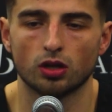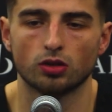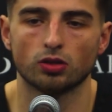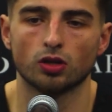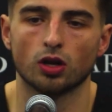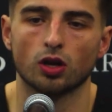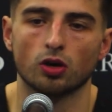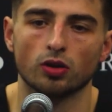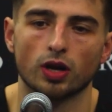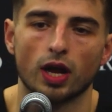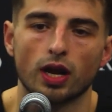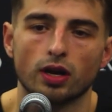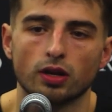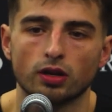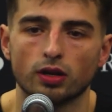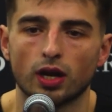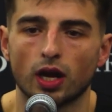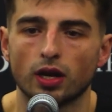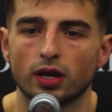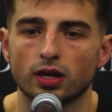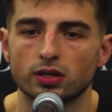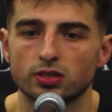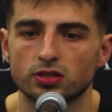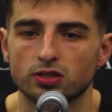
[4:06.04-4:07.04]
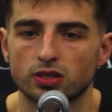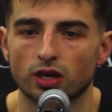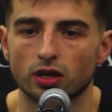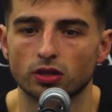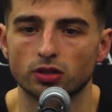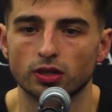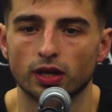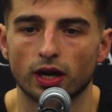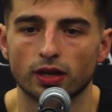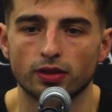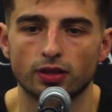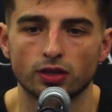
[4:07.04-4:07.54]
No, not
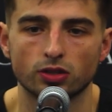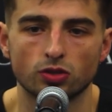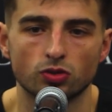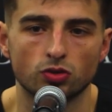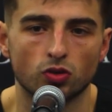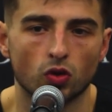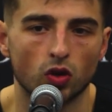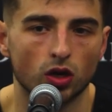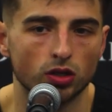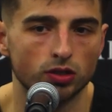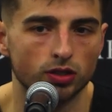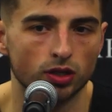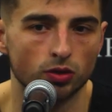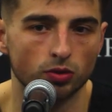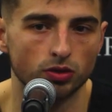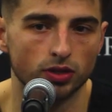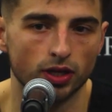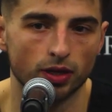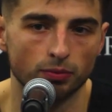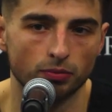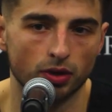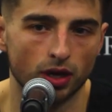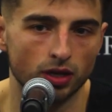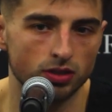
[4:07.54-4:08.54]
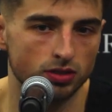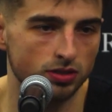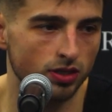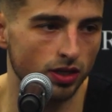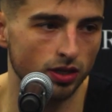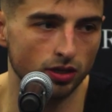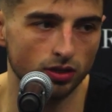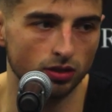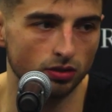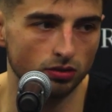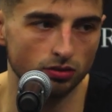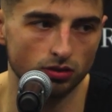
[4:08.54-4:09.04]
necessarily. I think you go out there with that
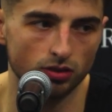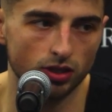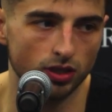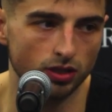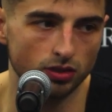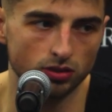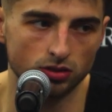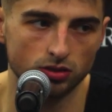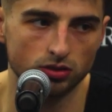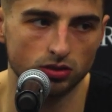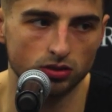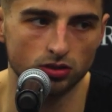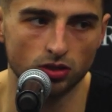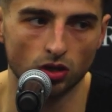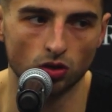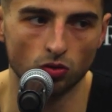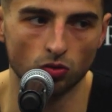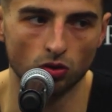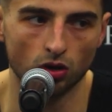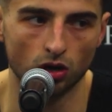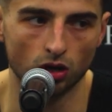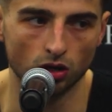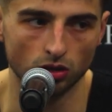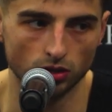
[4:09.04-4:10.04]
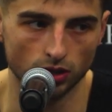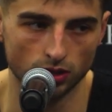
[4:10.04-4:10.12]
mindset and things go wrong.